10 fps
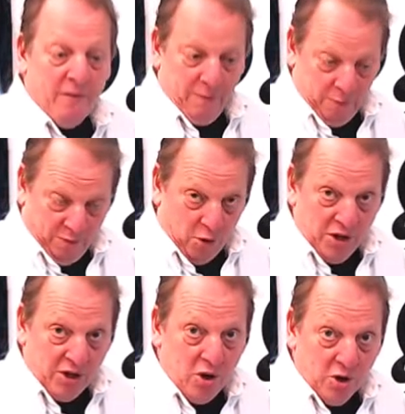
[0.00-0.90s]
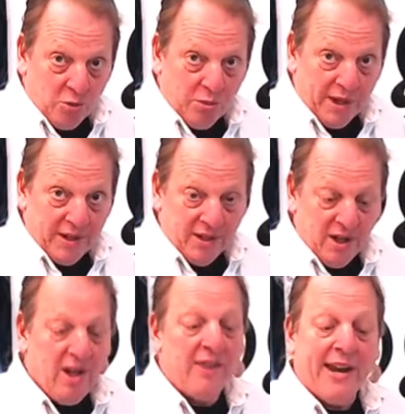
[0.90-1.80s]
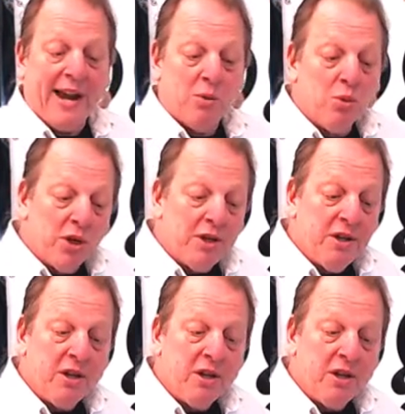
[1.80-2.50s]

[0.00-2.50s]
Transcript: for the cocoa blend than I would